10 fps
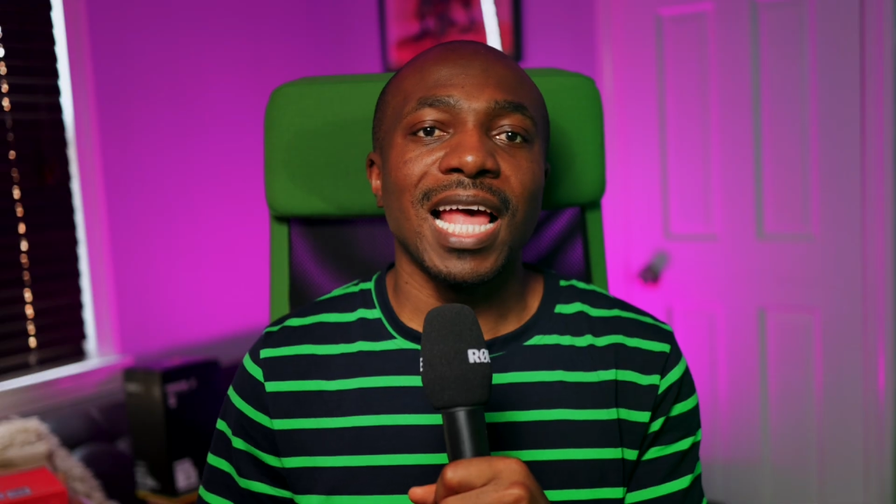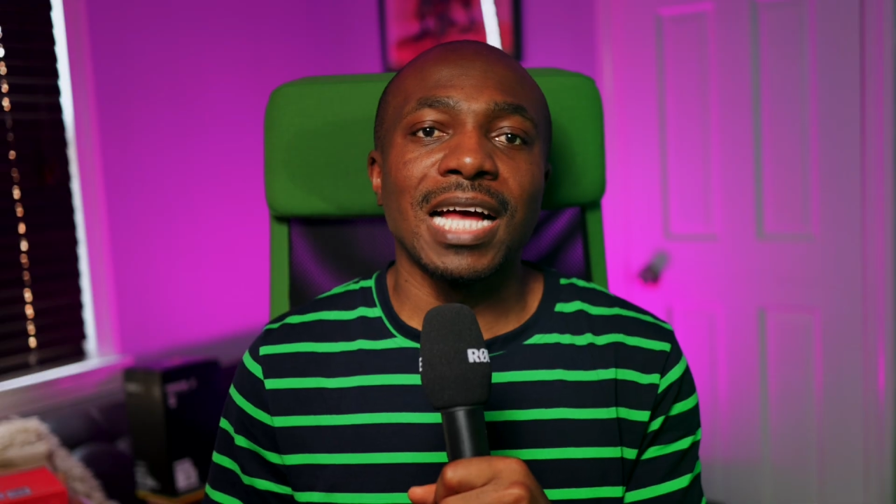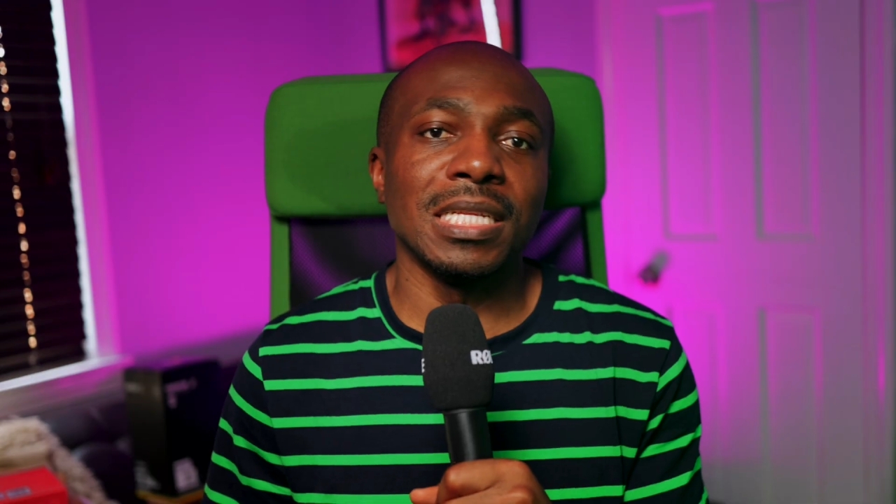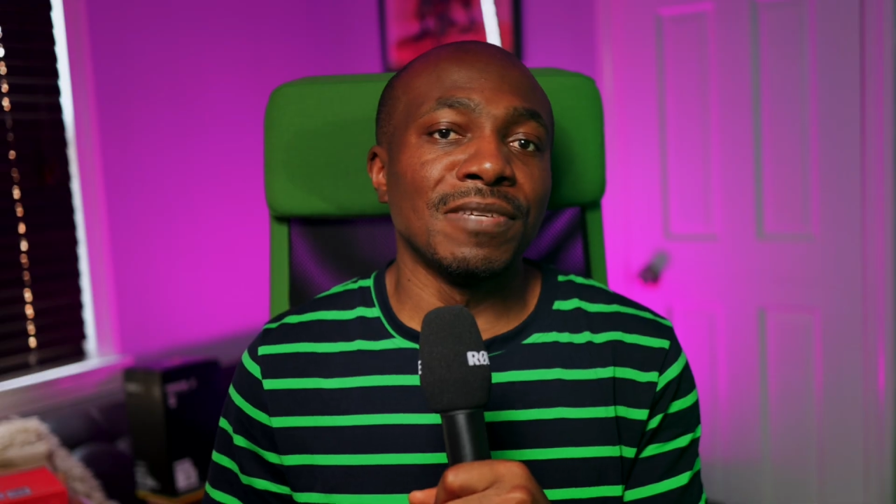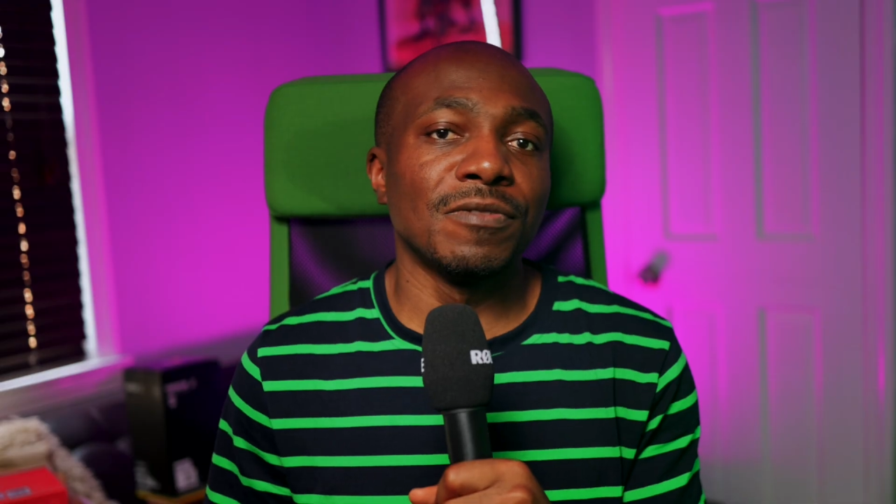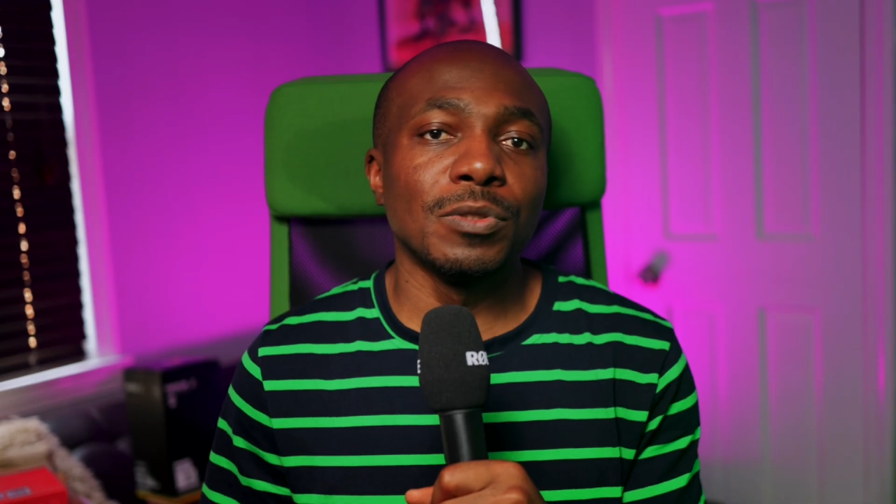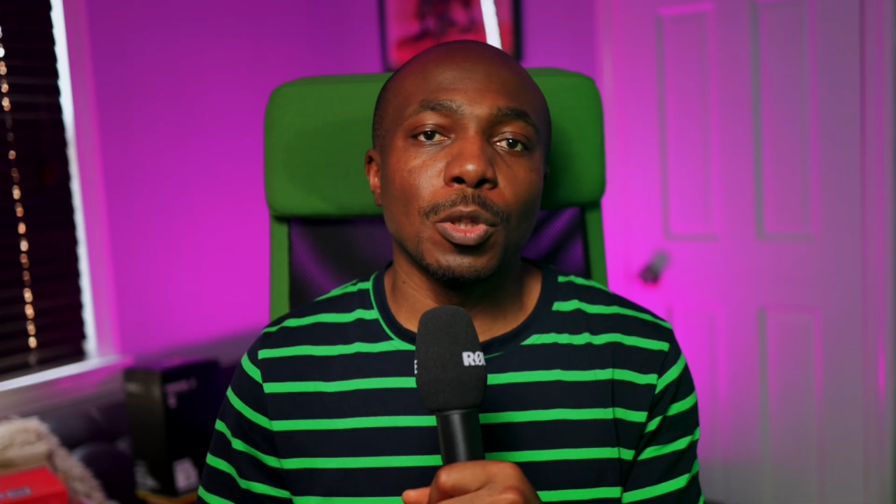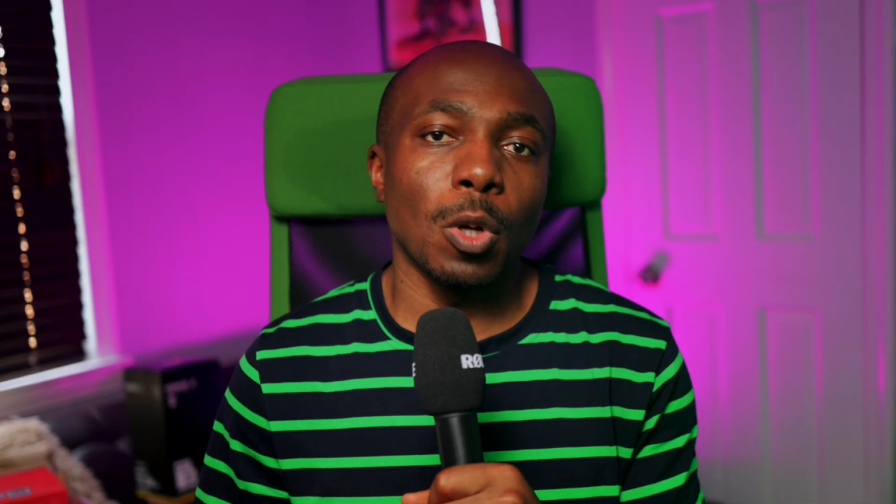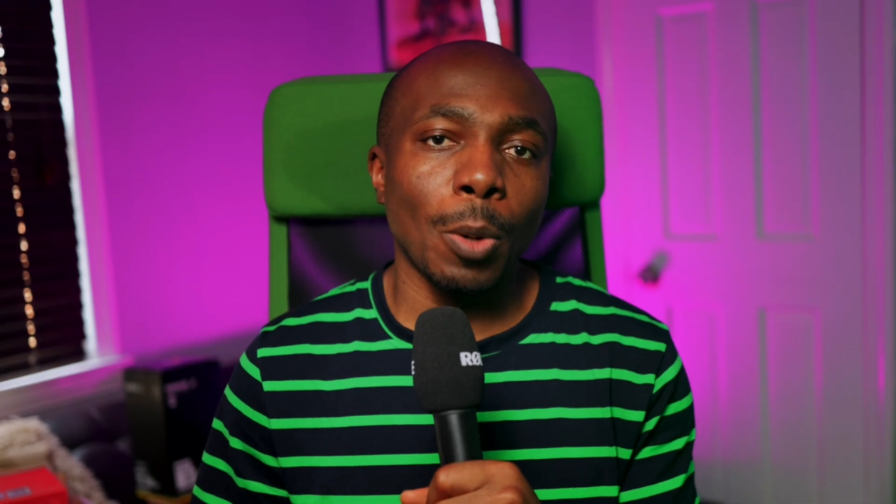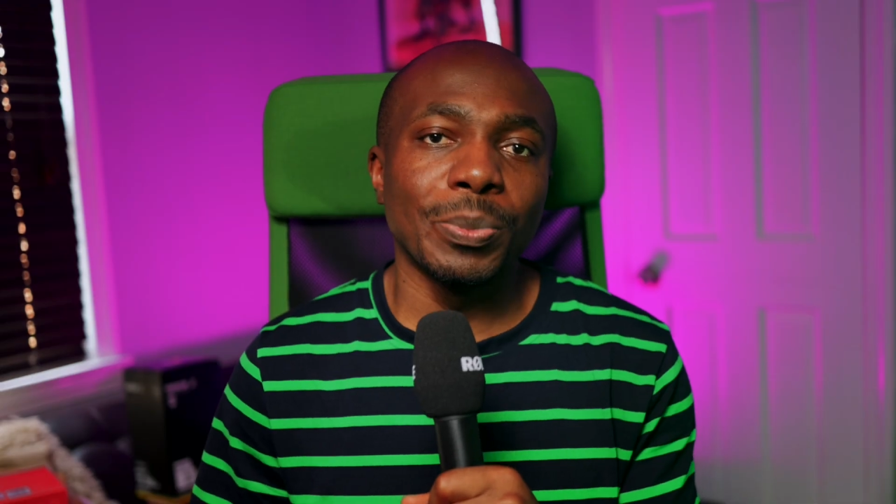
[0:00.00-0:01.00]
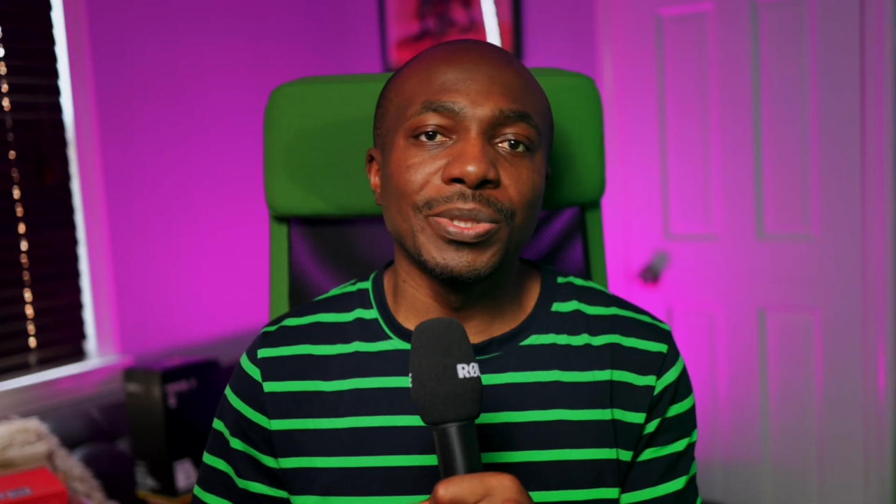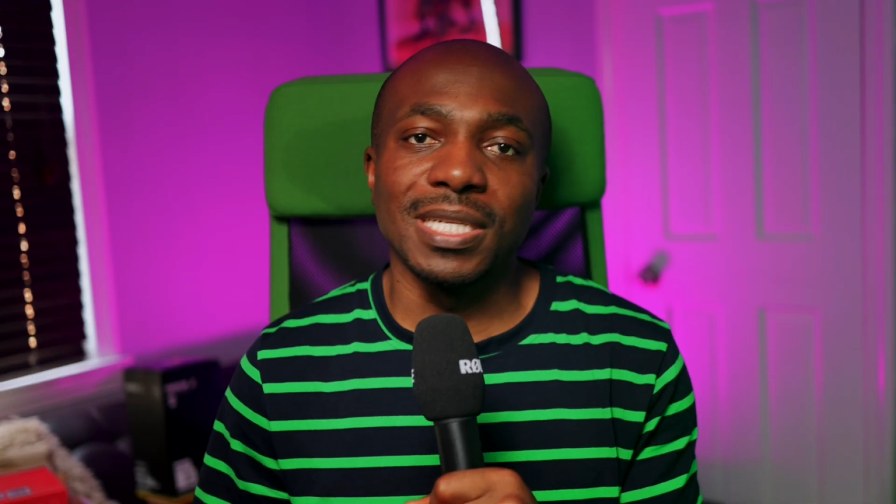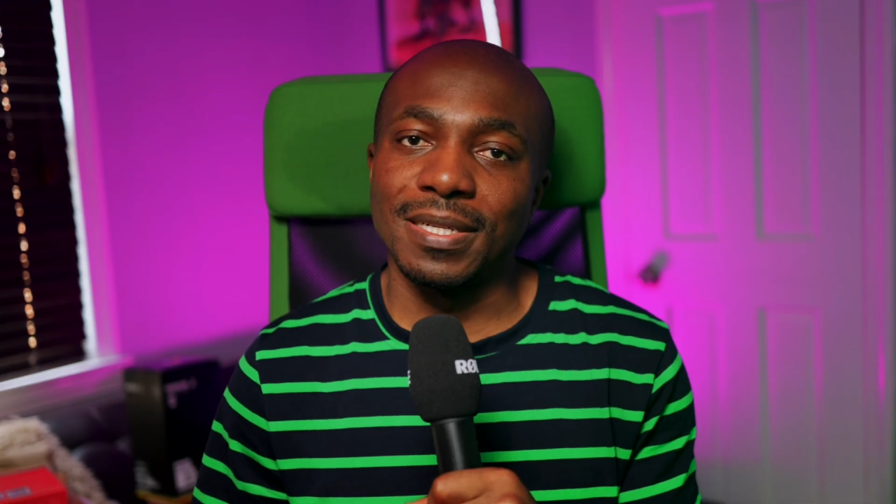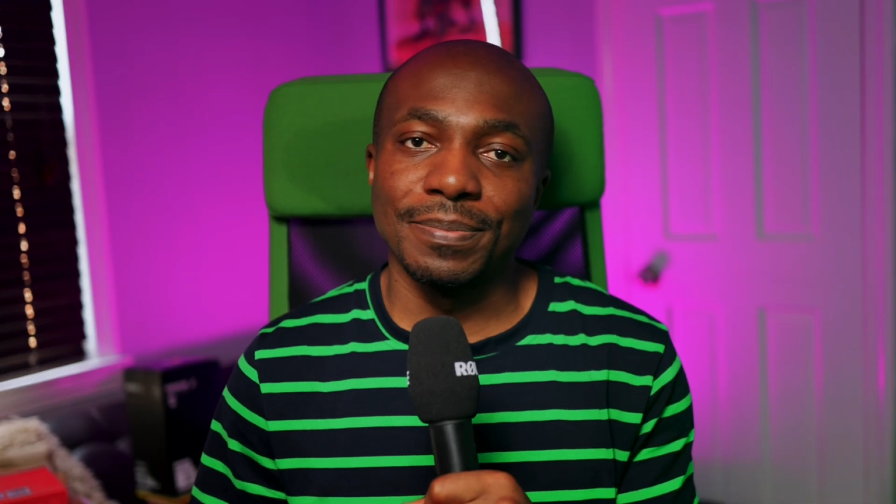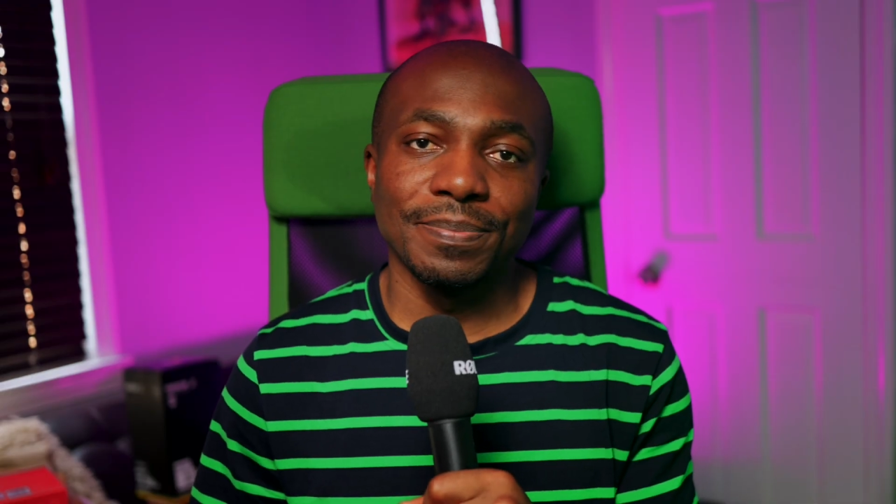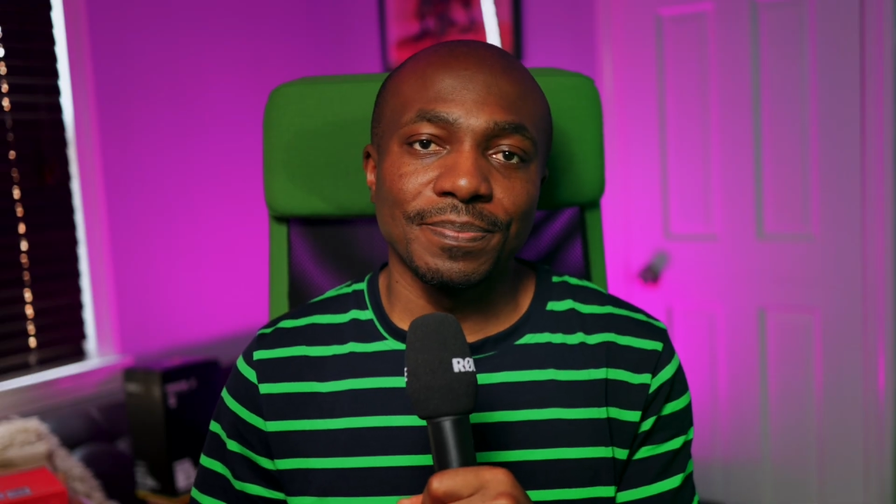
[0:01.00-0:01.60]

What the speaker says: and even your computer.